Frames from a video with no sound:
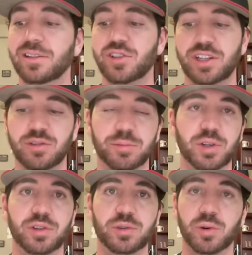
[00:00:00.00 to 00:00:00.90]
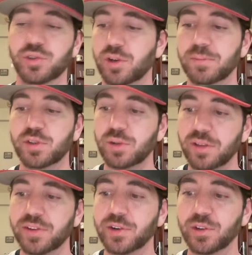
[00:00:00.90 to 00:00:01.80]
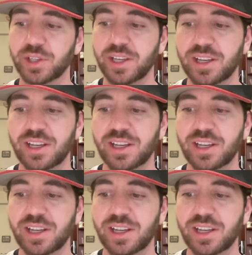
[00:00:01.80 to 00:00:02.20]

JT Realmuto scores. You're up 2-0 early.